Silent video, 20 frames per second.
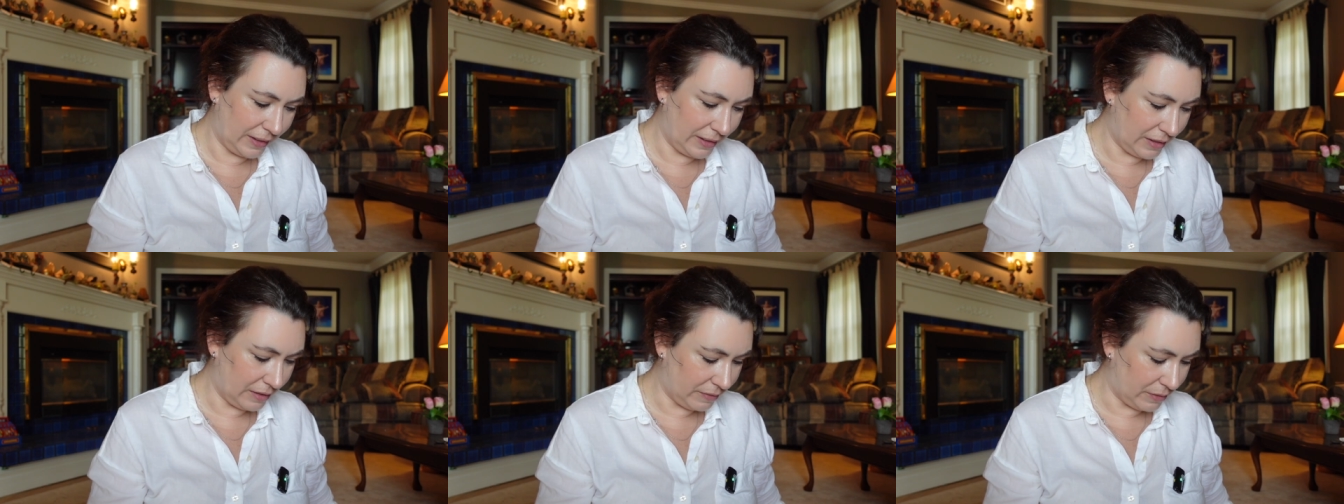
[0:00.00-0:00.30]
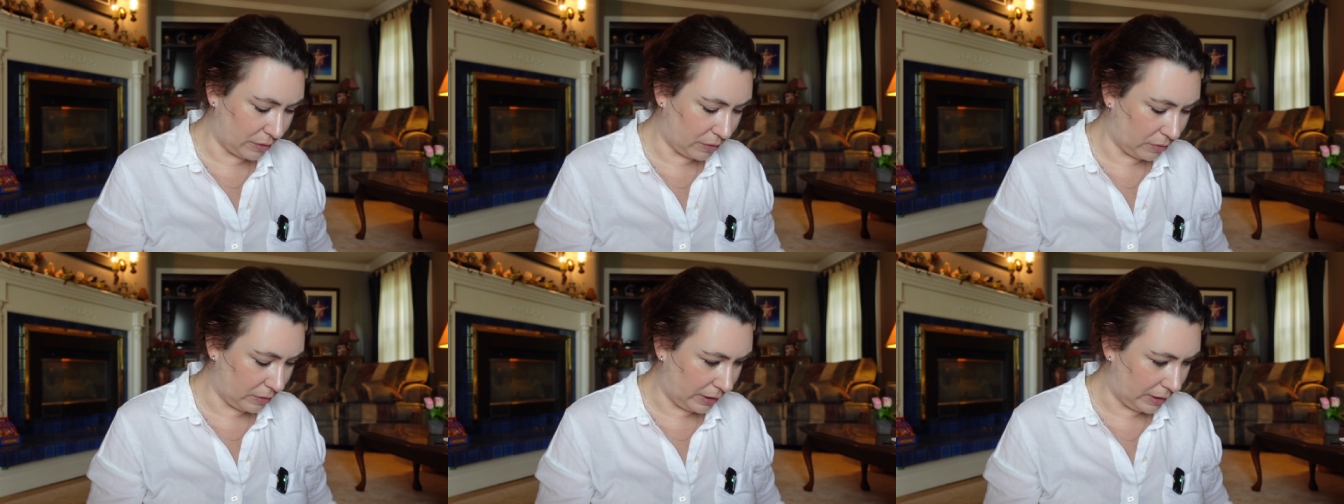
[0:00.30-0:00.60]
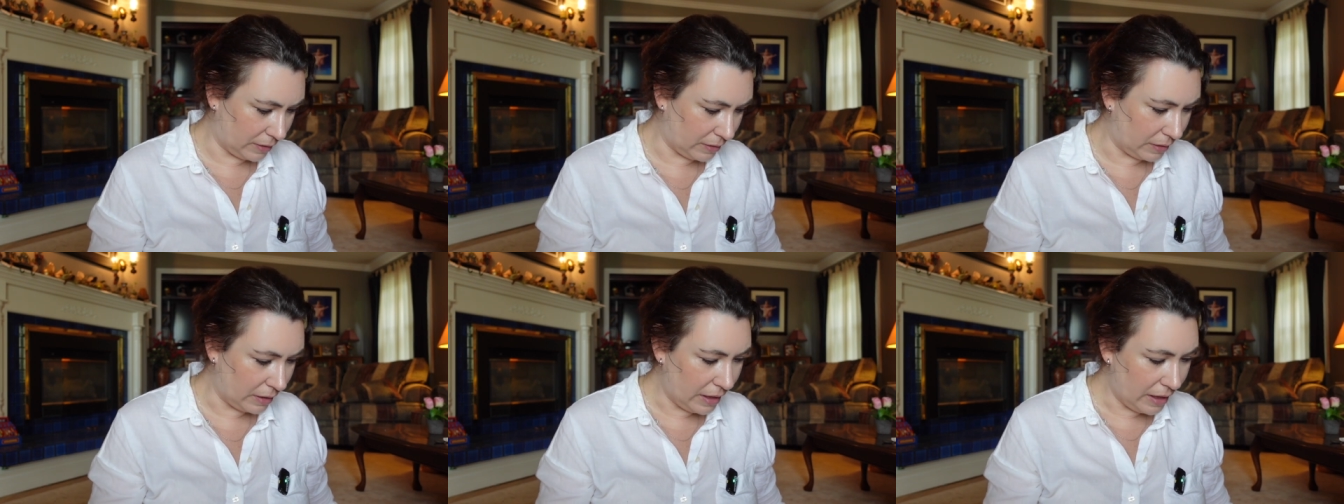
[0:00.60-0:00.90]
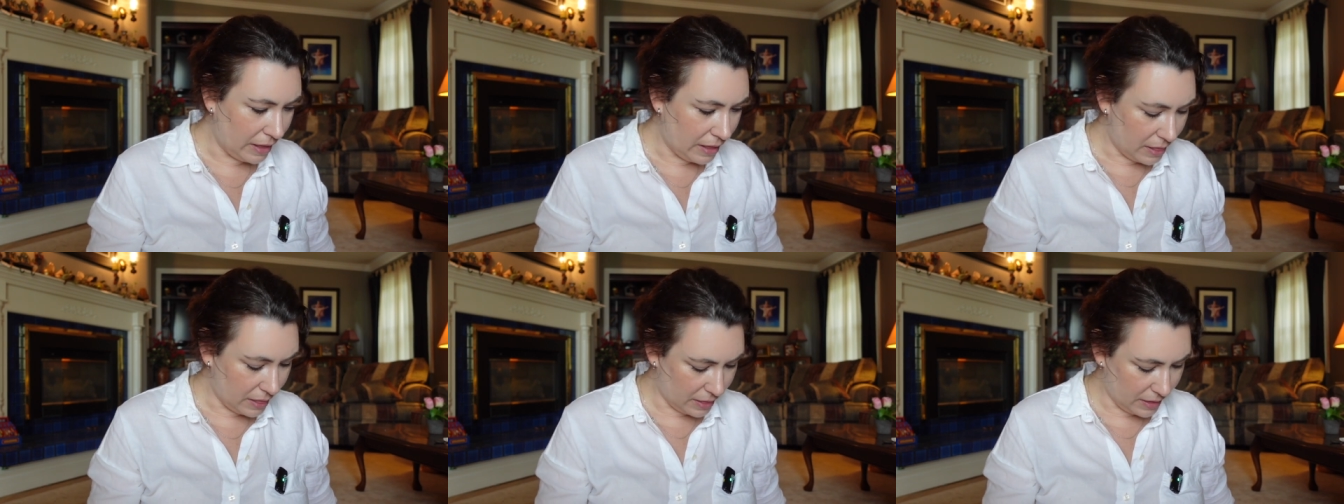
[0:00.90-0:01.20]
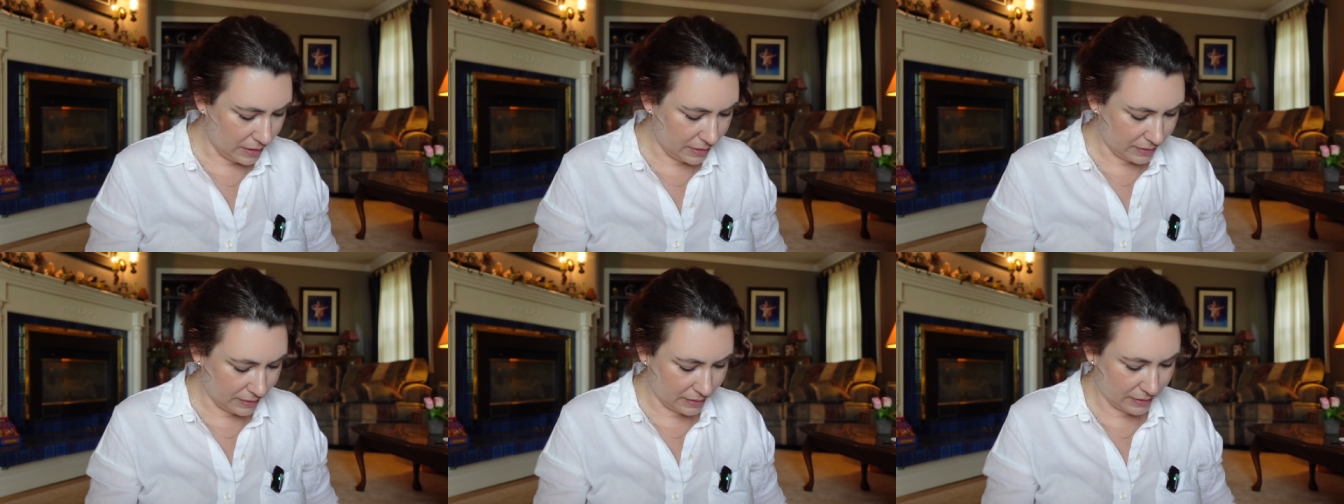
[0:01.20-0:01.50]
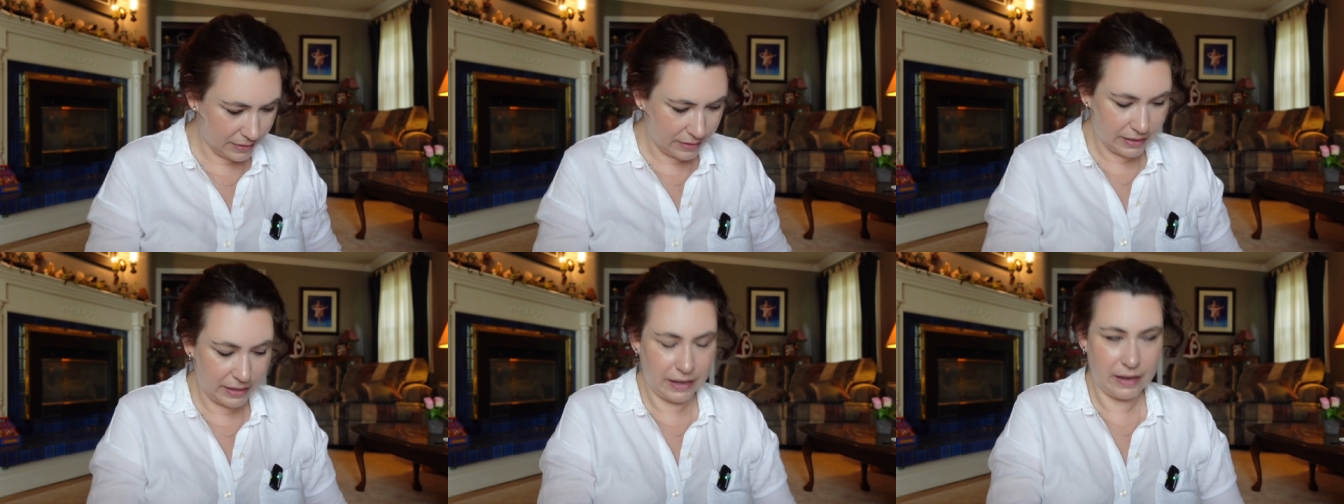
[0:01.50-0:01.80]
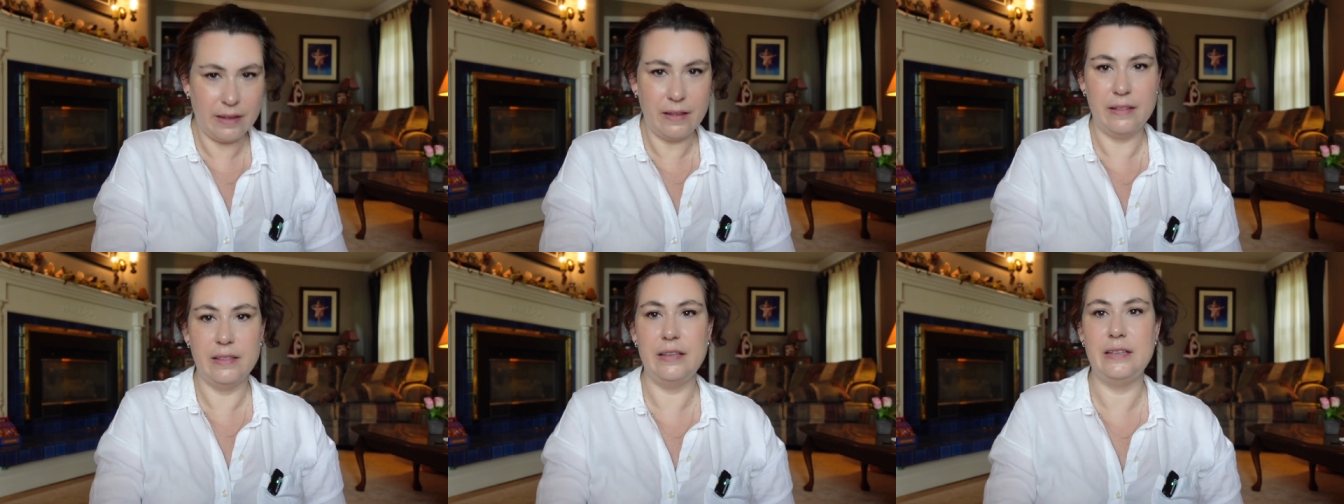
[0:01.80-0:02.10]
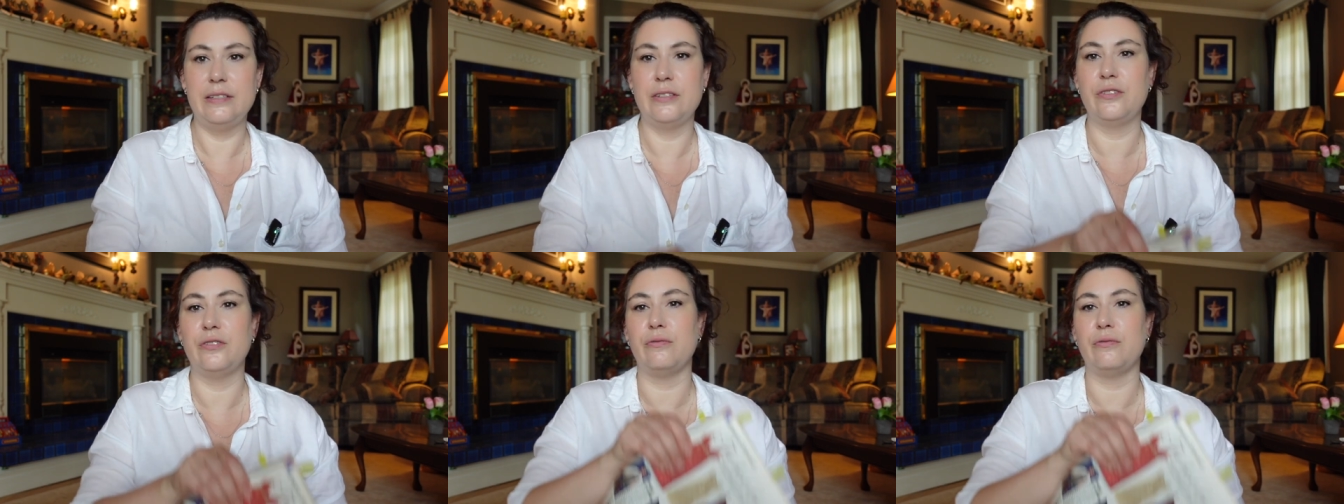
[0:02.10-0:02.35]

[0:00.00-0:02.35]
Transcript: love the crinkle. This, like these